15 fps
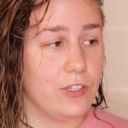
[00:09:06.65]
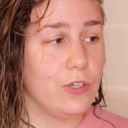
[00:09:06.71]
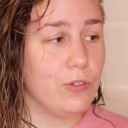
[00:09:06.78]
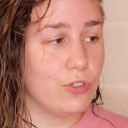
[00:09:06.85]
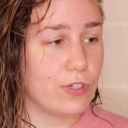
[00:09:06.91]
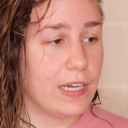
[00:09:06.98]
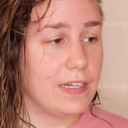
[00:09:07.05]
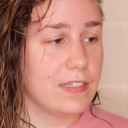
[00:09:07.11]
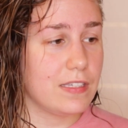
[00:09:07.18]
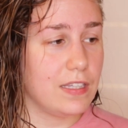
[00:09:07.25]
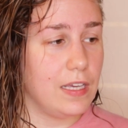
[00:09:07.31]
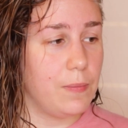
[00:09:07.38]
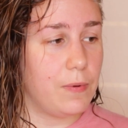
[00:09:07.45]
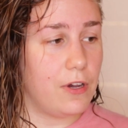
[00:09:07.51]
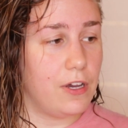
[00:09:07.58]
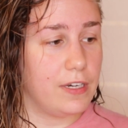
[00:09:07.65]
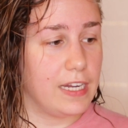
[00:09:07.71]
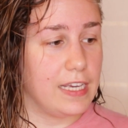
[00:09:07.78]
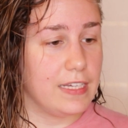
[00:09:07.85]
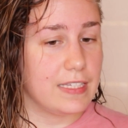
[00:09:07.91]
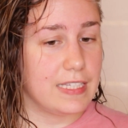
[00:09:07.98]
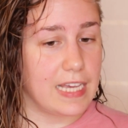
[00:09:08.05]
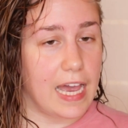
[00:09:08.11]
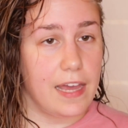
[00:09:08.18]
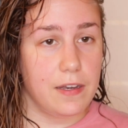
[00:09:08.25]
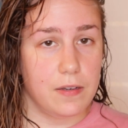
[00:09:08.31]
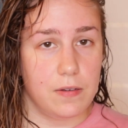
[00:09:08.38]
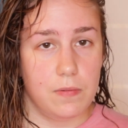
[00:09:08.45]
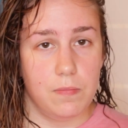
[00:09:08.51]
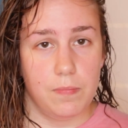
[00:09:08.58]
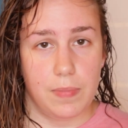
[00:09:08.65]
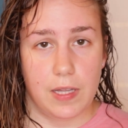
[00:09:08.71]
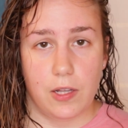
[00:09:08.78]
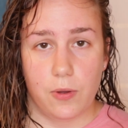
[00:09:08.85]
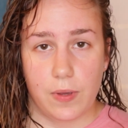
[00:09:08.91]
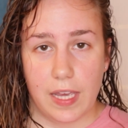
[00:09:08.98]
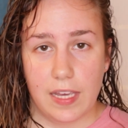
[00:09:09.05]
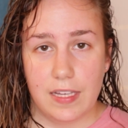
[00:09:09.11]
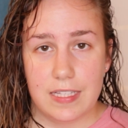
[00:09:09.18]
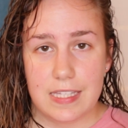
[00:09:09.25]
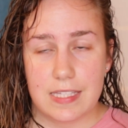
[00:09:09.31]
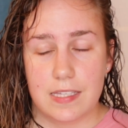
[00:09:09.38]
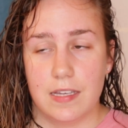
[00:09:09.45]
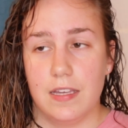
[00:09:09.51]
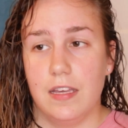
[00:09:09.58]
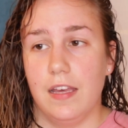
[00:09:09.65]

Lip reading: do try to sleep on a satin pillowcase.